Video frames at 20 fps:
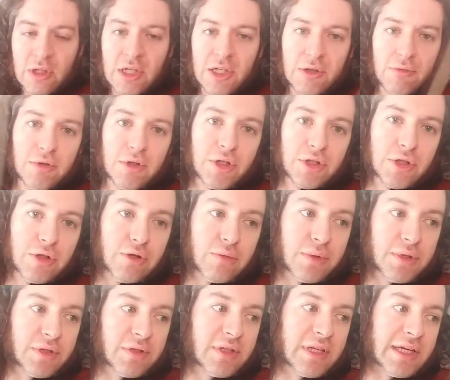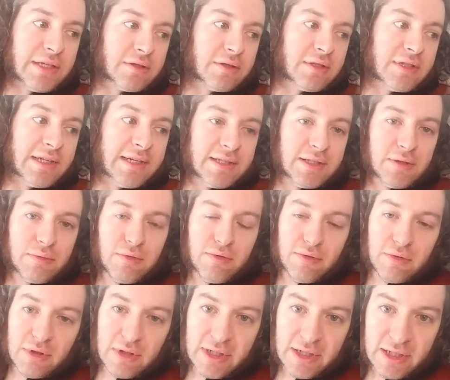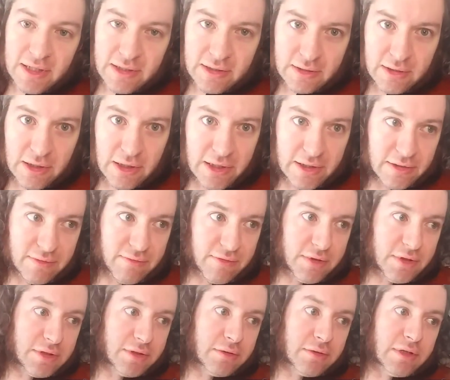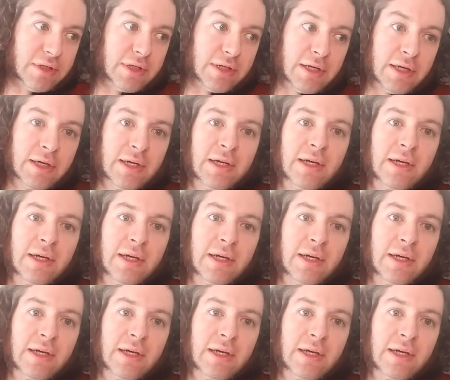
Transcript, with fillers: I just want to show a bunch of the exercises before I get talking for too long.